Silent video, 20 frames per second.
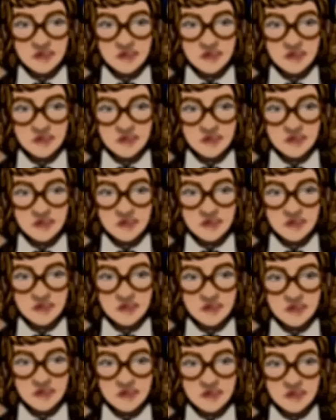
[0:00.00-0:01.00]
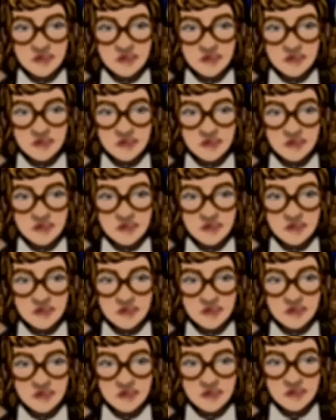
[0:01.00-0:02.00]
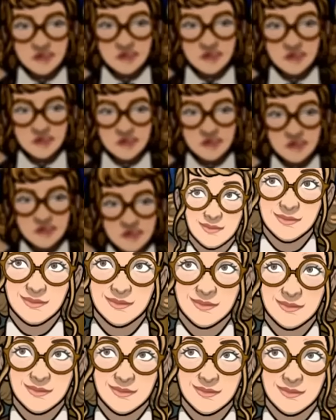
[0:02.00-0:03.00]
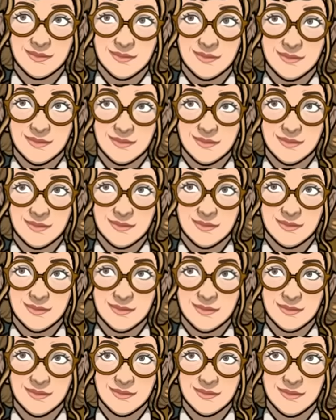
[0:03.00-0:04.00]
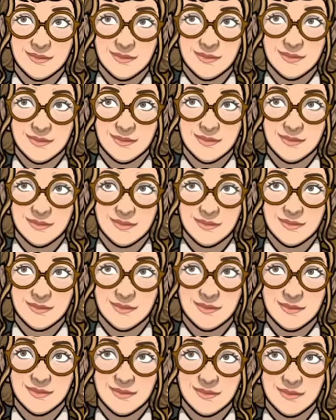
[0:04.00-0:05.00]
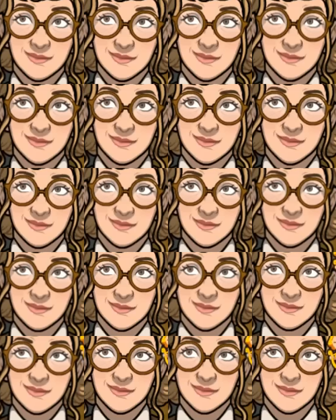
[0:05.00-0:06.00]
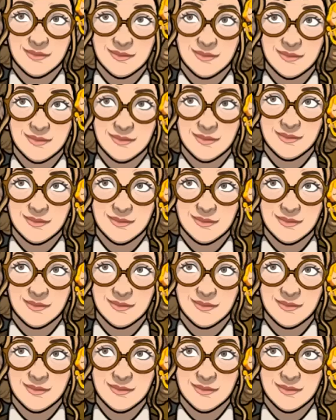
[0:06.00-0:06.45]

(silent)